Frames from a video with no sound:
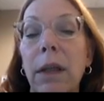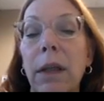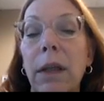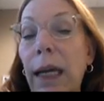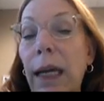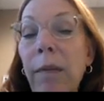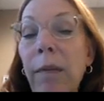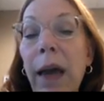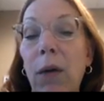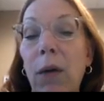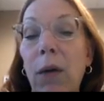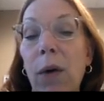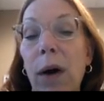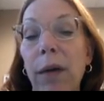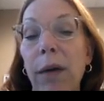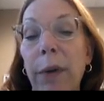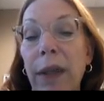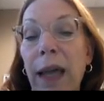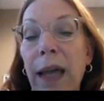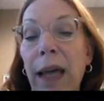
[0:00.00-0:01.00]
email
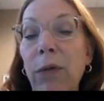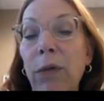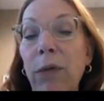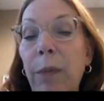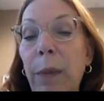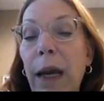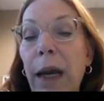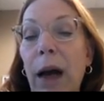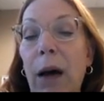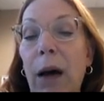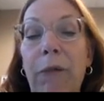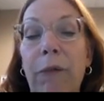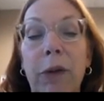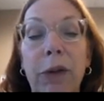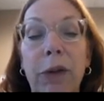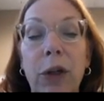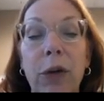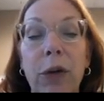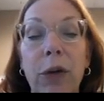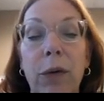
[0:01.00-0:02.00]
one, but that would be helpful
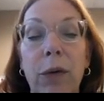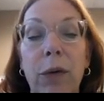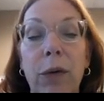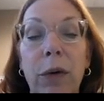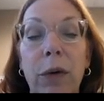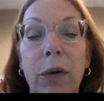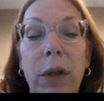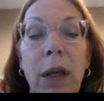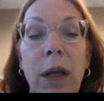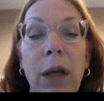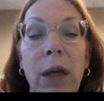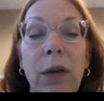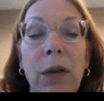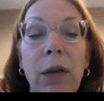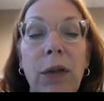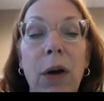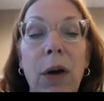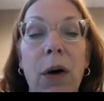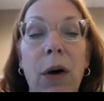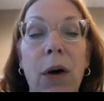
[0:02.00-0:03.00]
too.
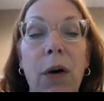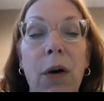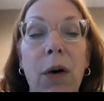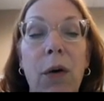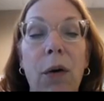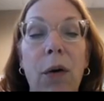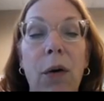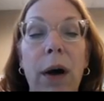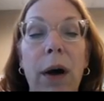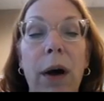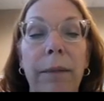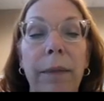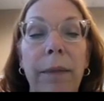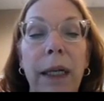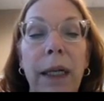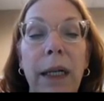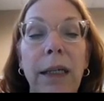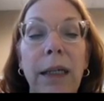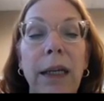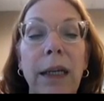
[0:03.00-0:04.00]
So
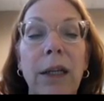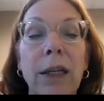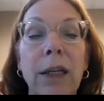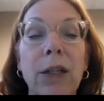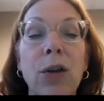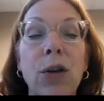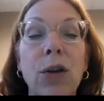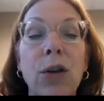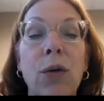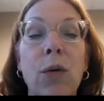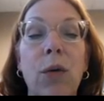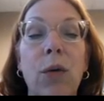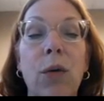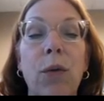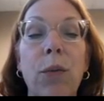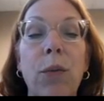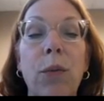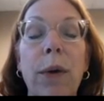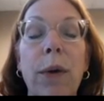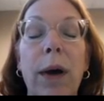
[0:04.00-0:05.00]
let's see. So
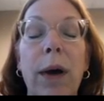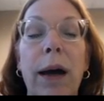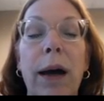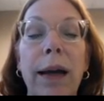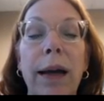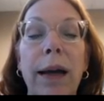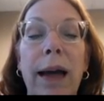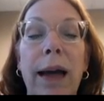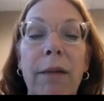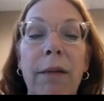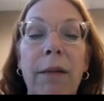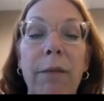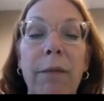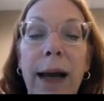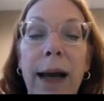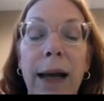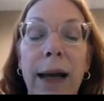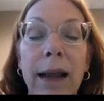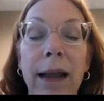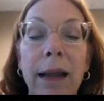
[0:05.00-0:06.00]
I back out of there. I
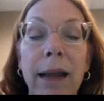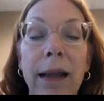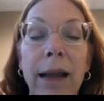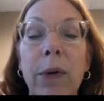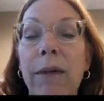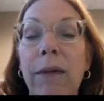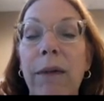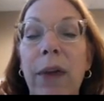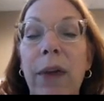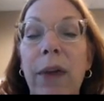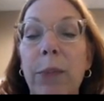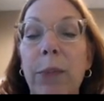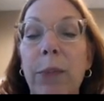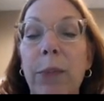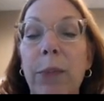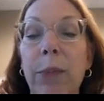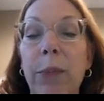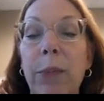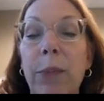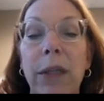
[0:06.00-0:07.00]
want to save that
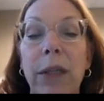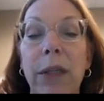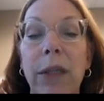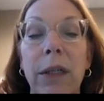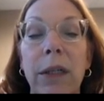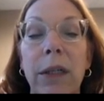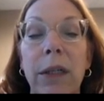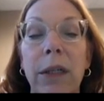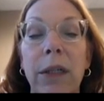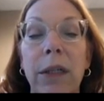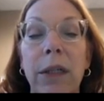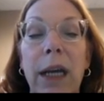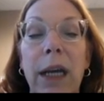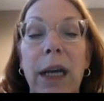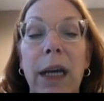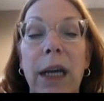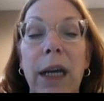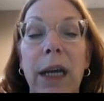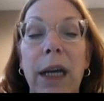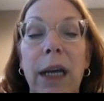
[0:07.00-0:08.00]
presentation. You can get it
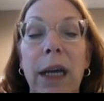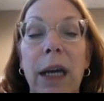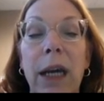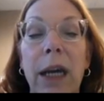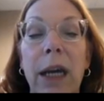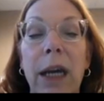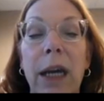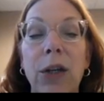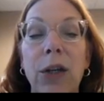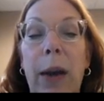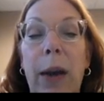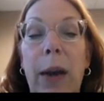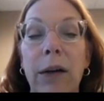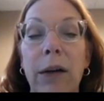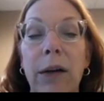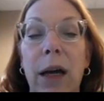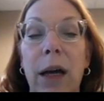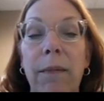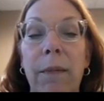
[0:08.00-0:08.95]
back at a later time.